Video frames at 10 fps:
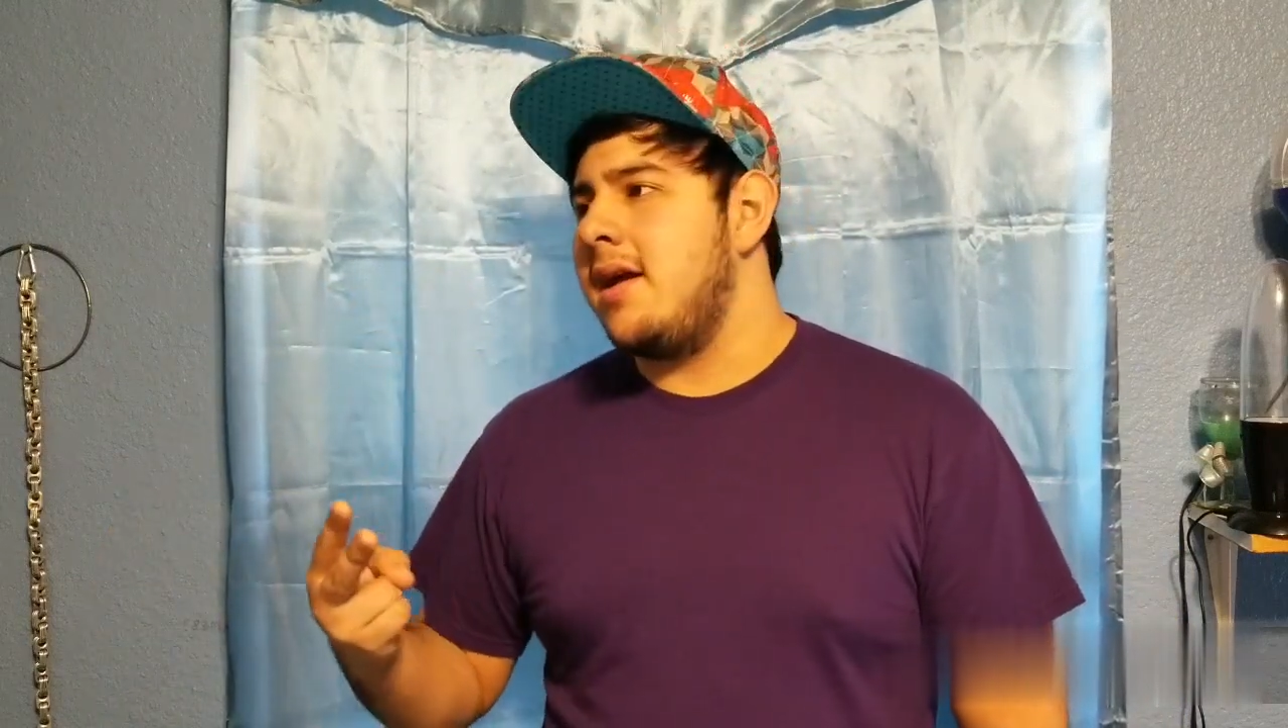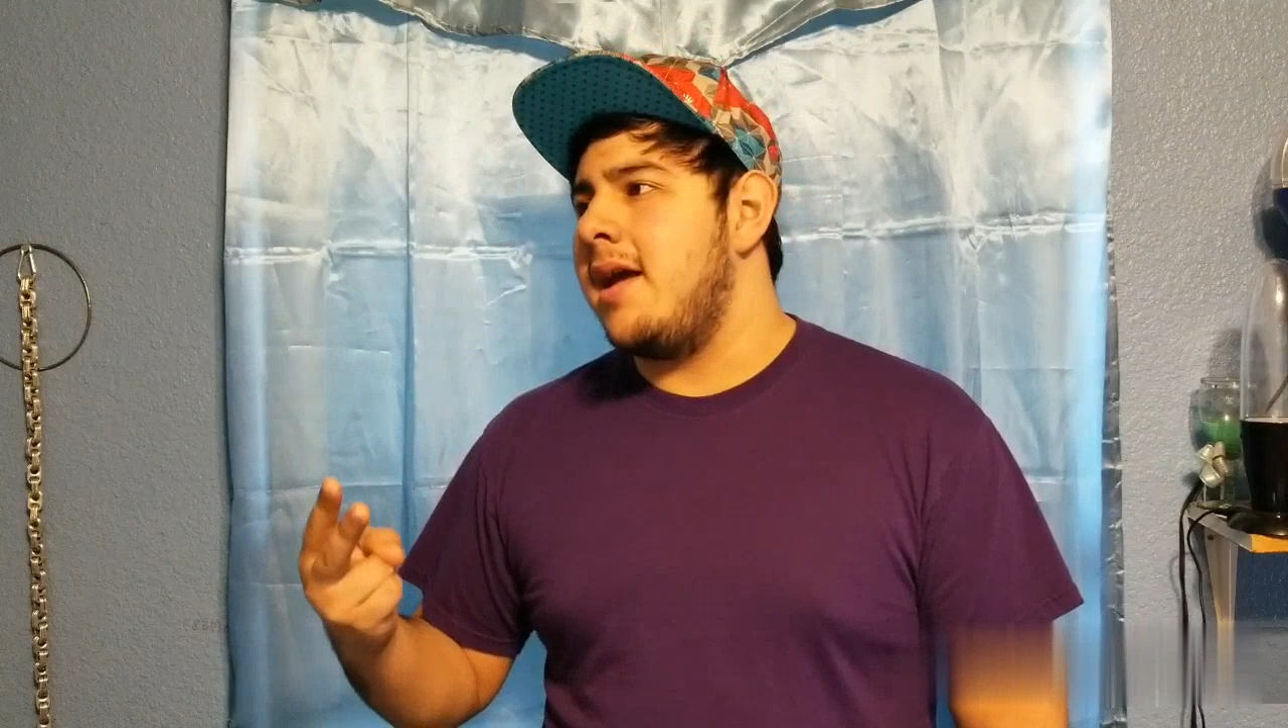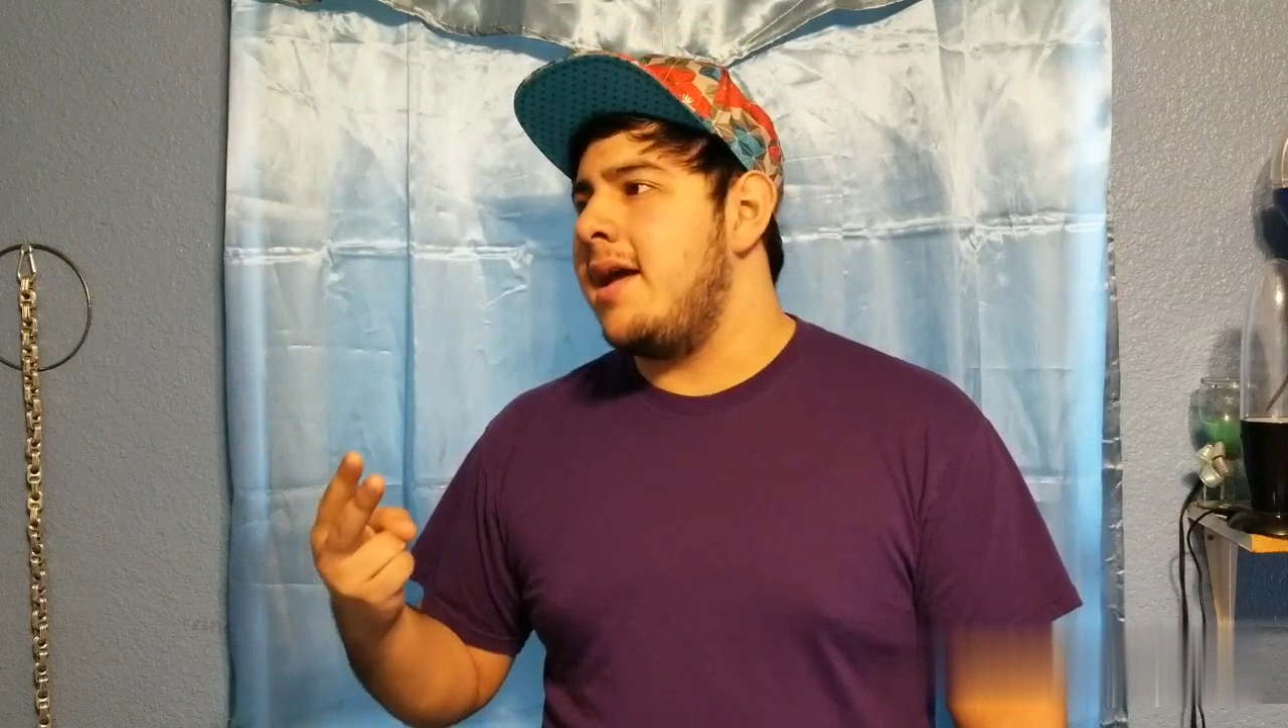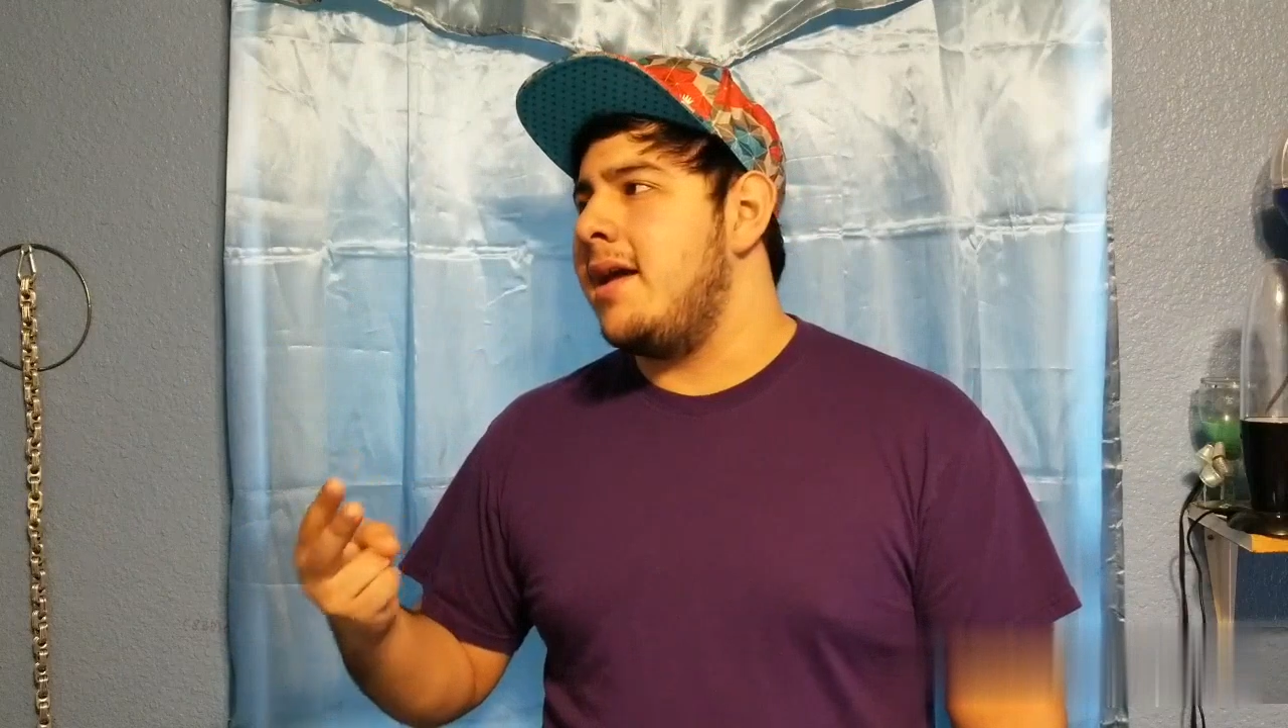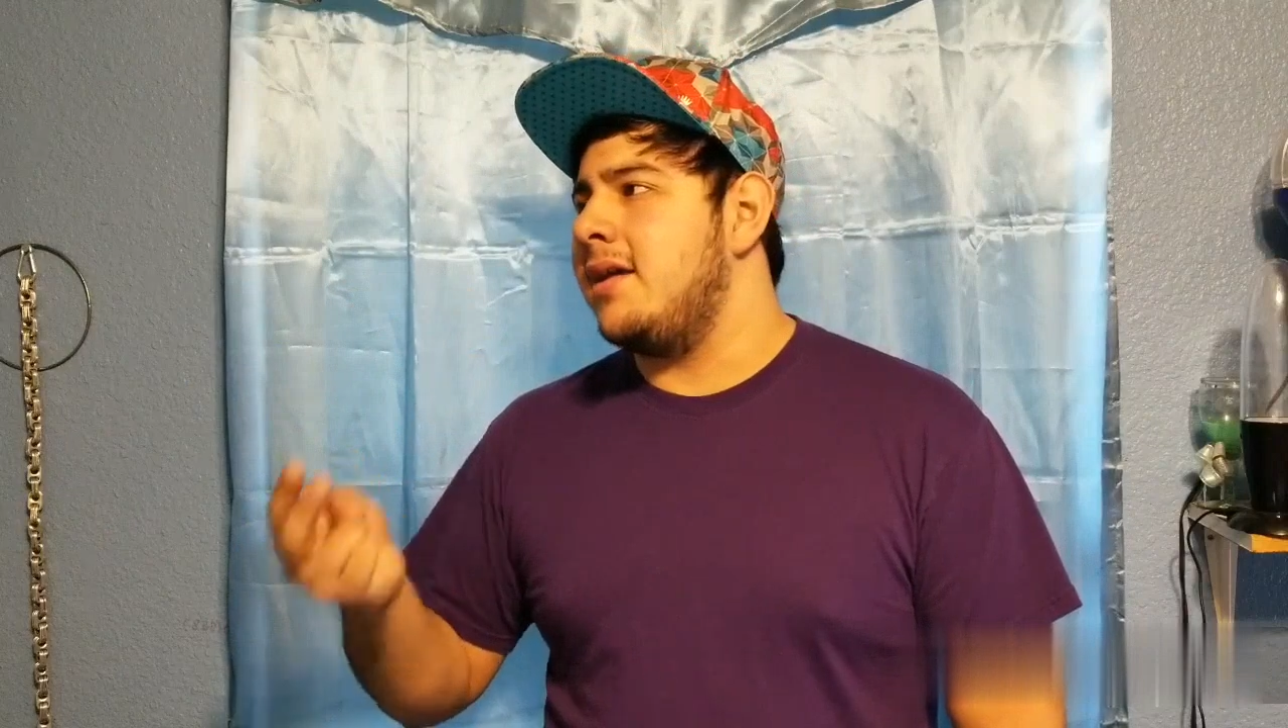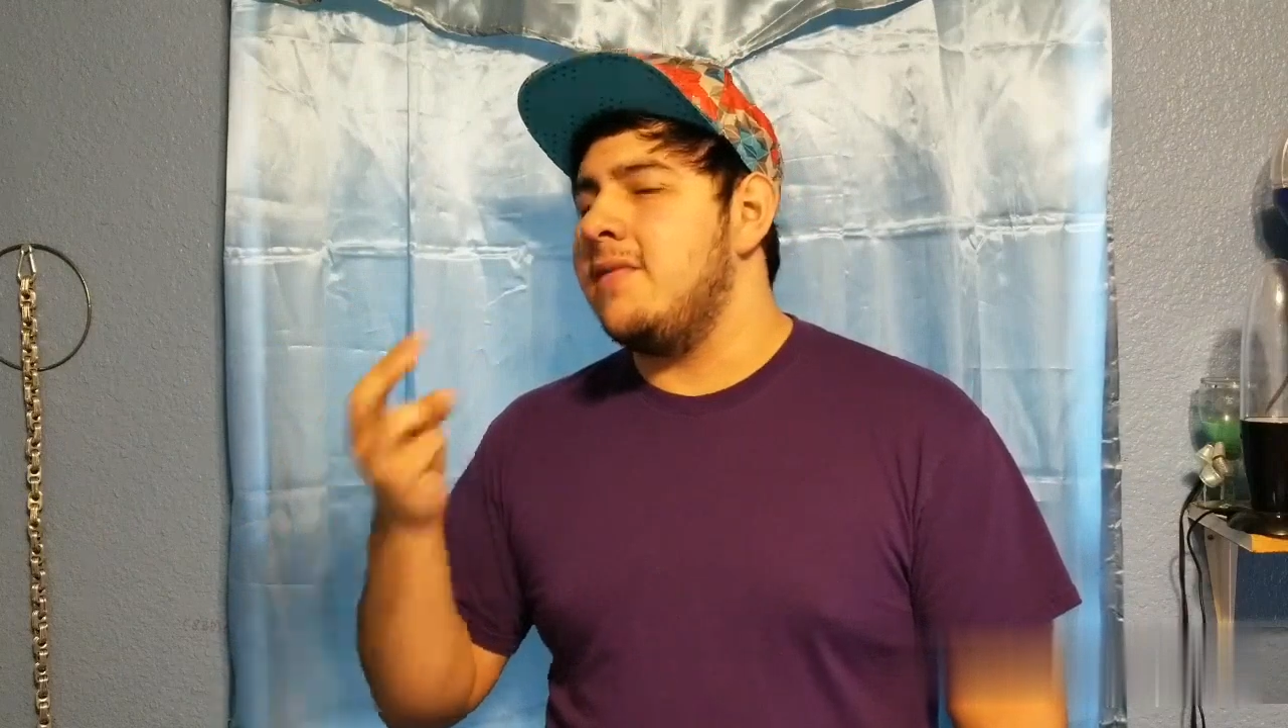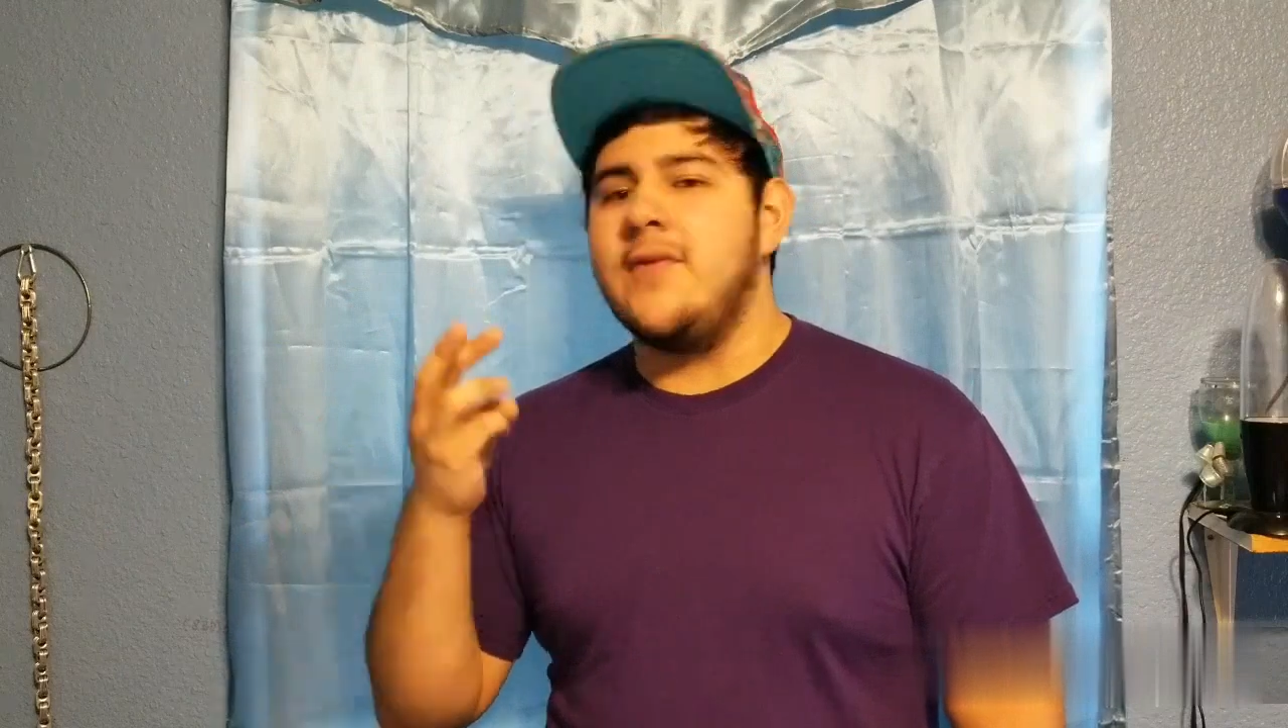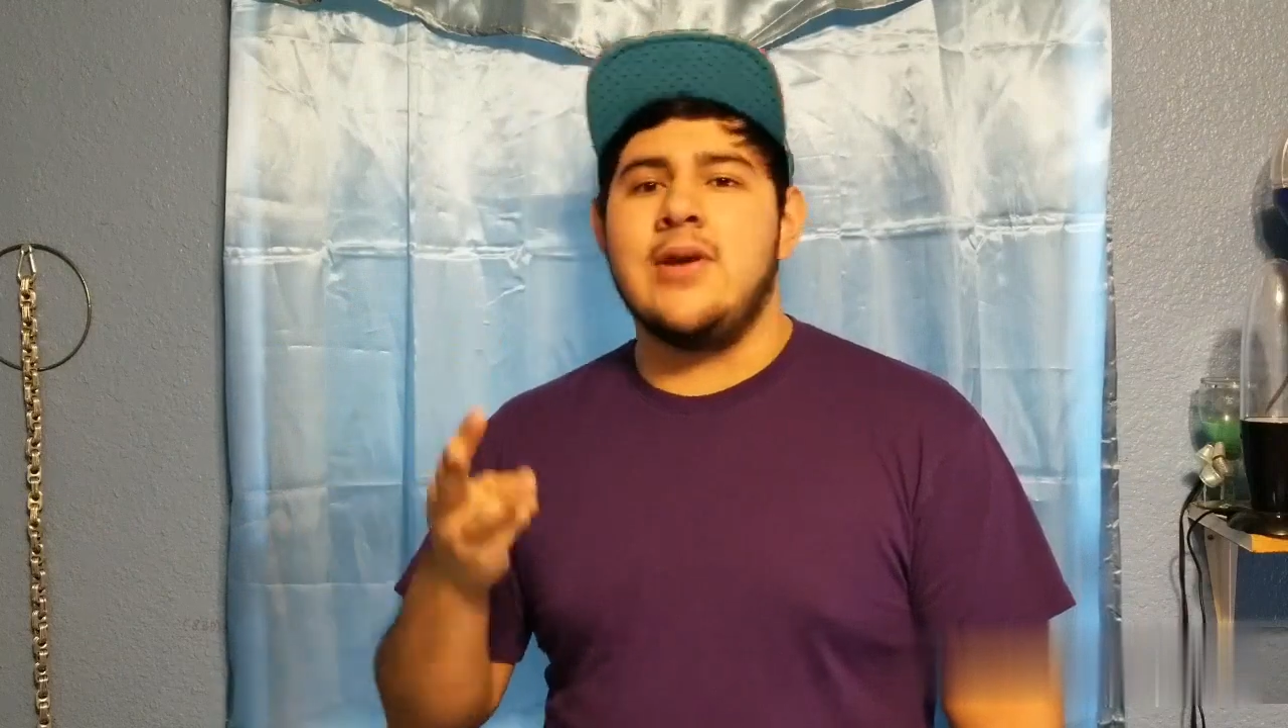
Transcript: and